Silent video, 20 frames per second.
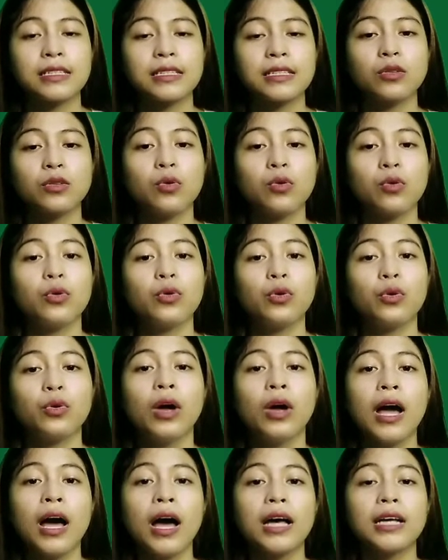So,
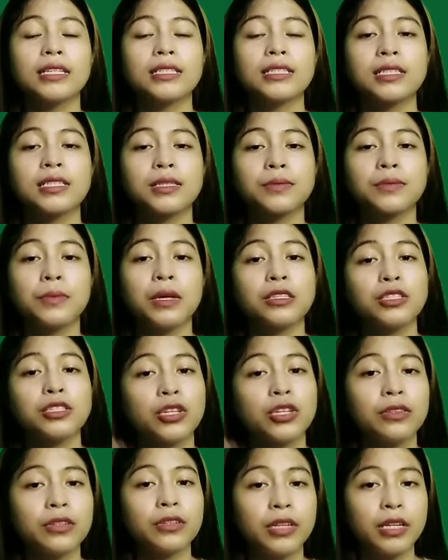as
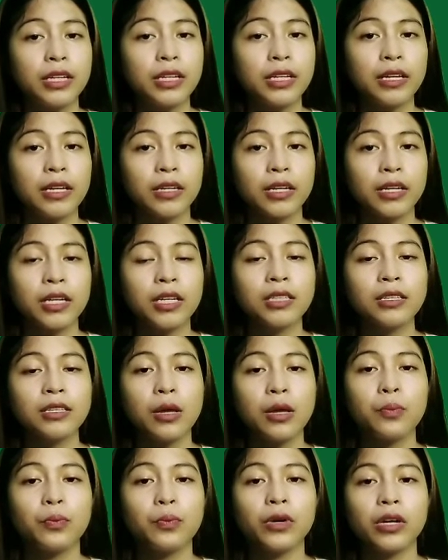mentioned earlier, the
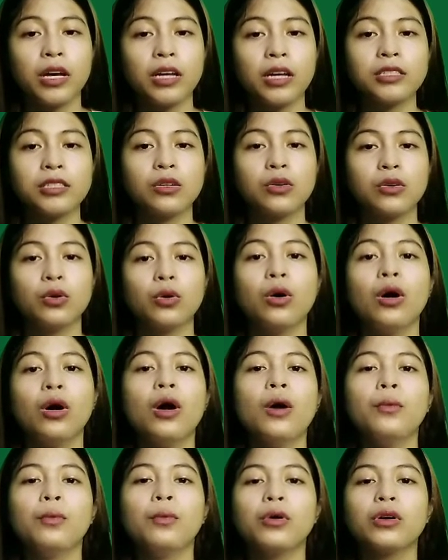Ipoya. So,
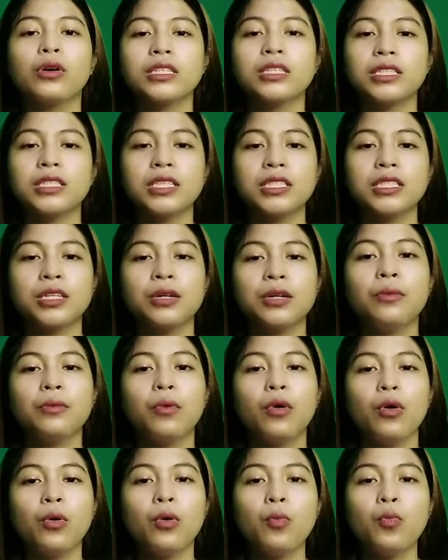Boris
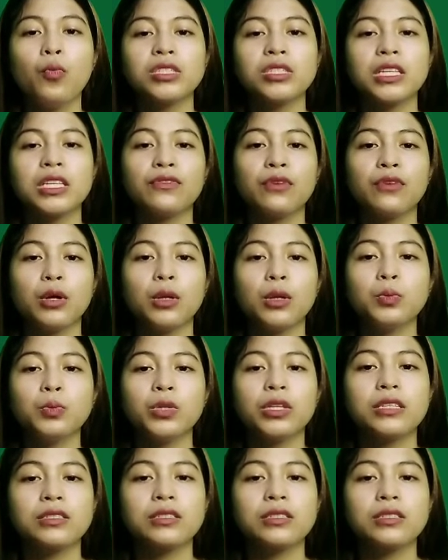Ichimbaum was involved with the